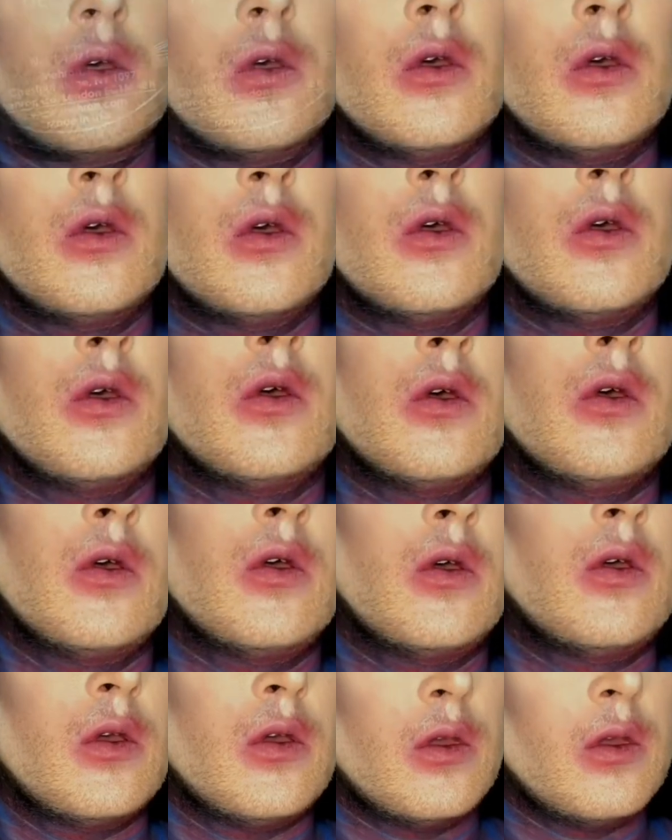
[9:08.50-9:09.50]
I am then
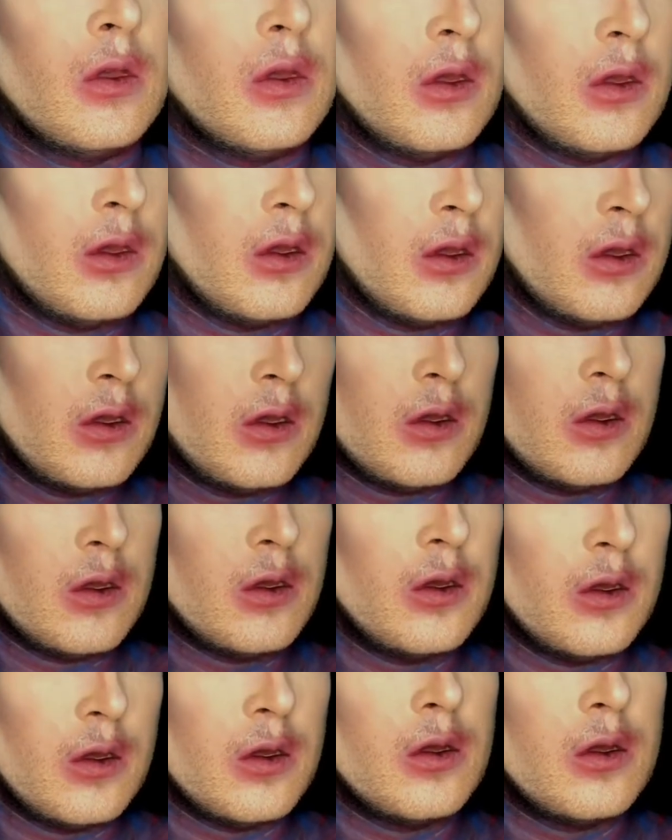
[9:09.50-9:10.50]
taking Deep
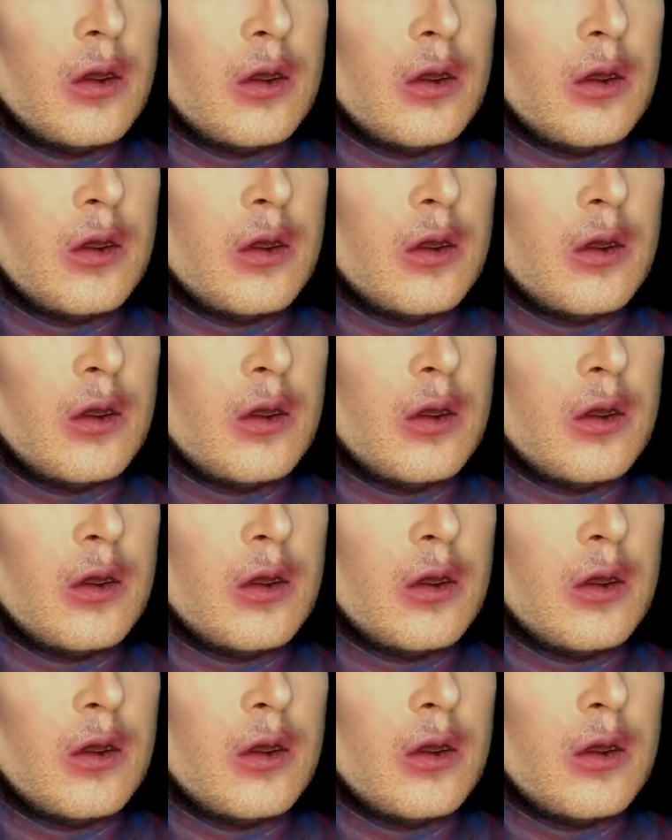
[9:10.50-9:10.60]
Sea,